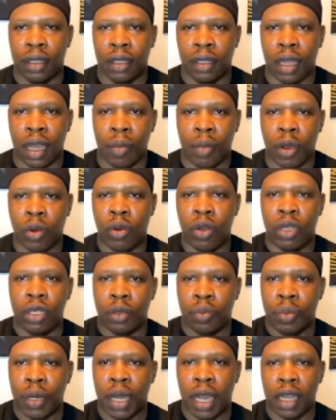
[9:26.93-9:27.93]
And we could
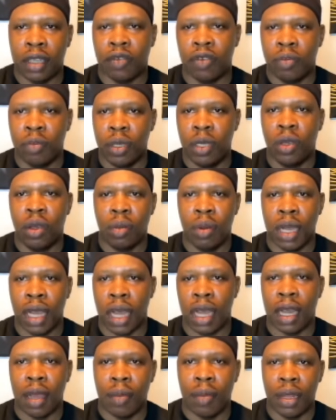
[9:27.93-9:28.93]
just pass with big up
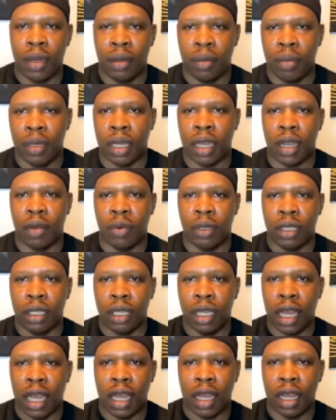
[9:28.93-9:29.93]
Gargamel, because we
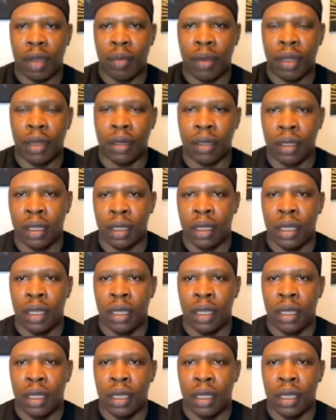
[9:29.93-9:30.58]
see Gargamel